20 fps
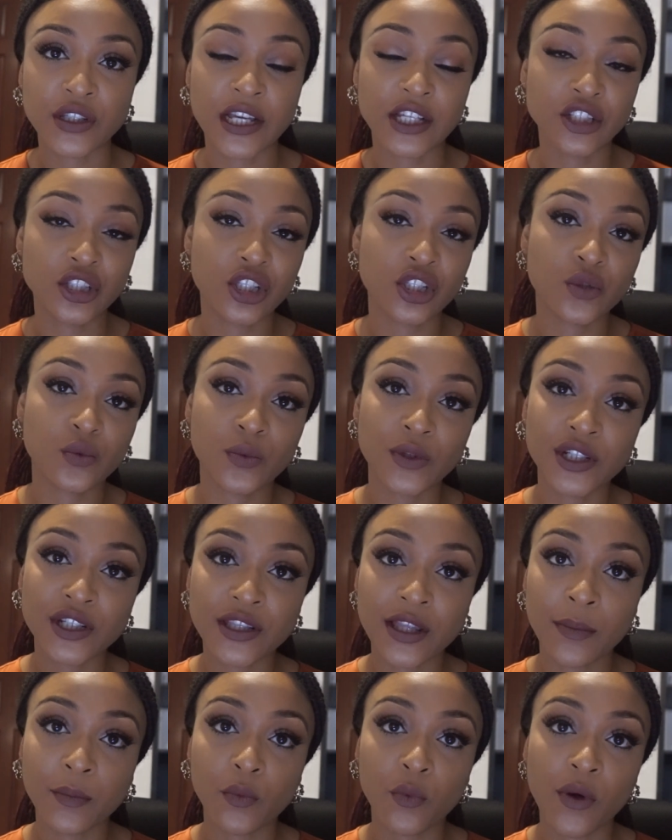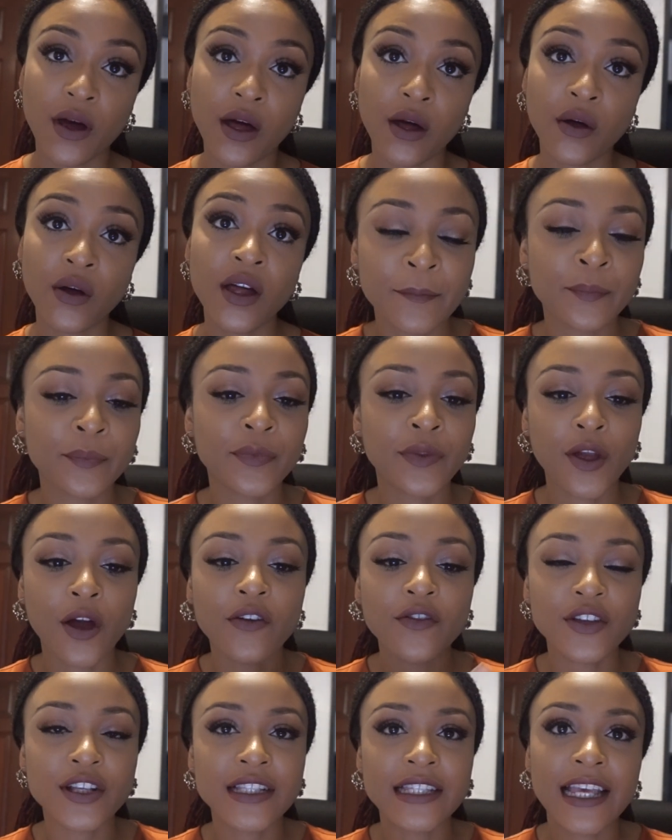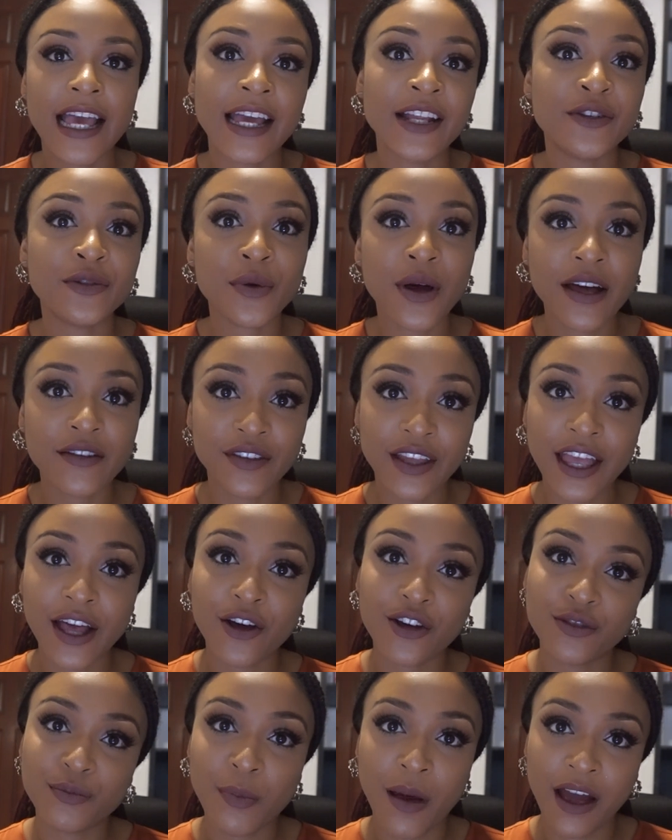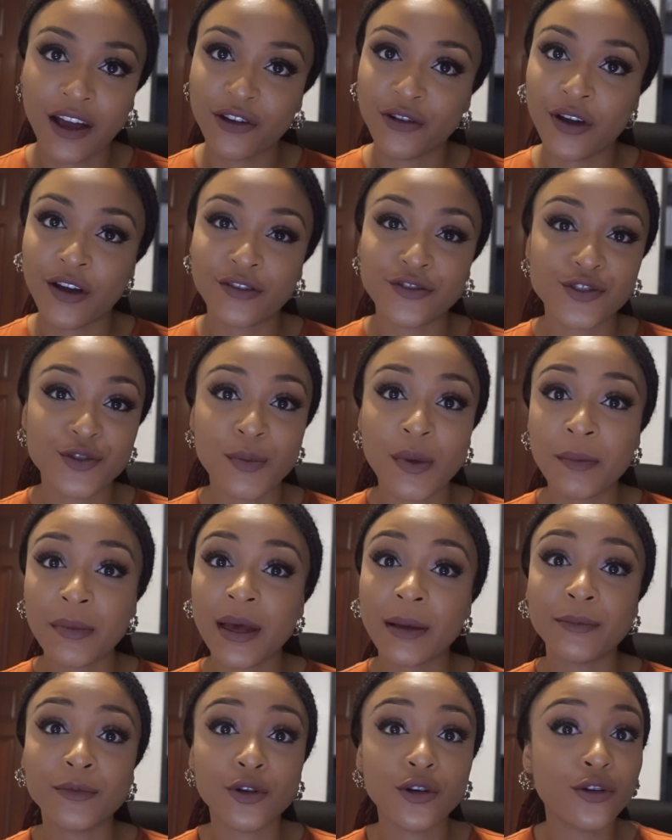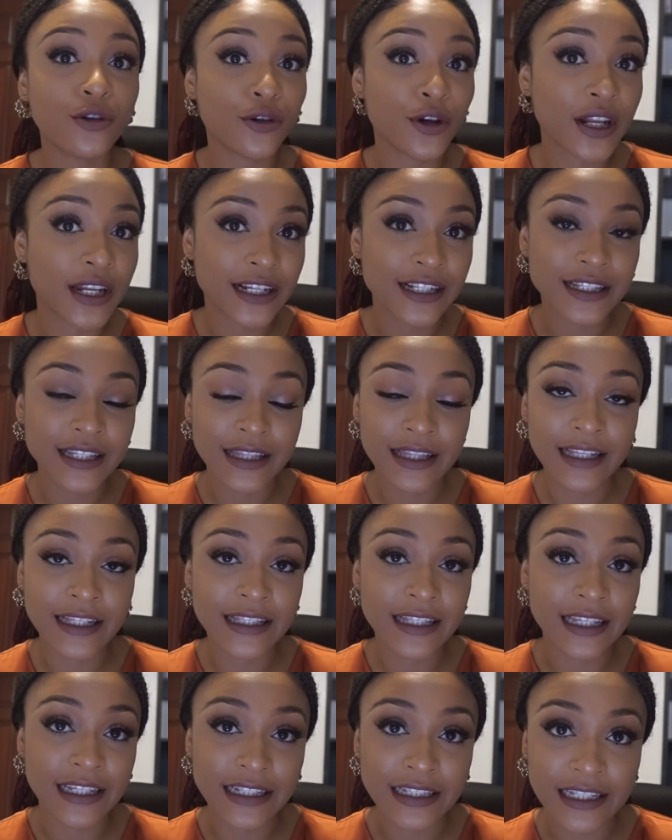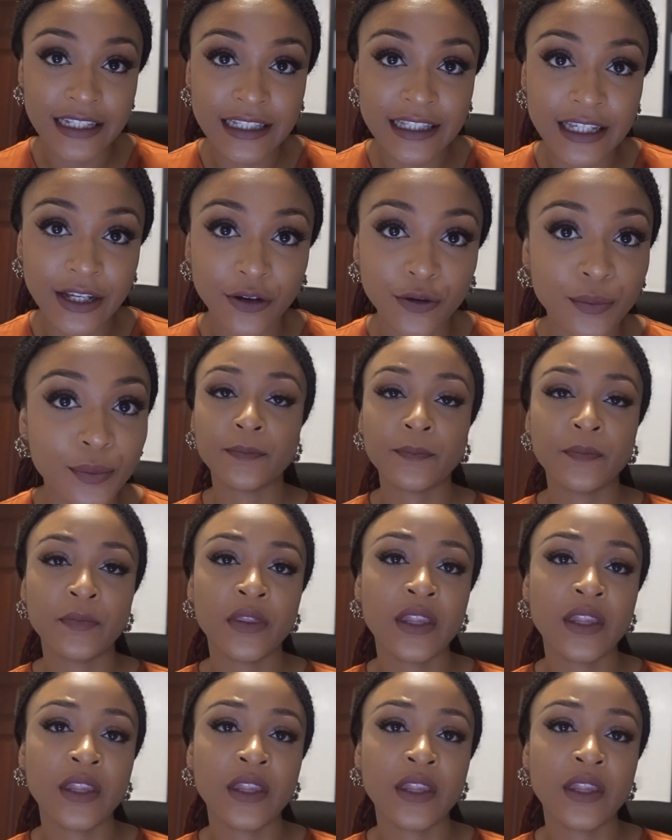and just wish them well. Obviously, I don't have a health background, so maybe I'm not going into this in detail.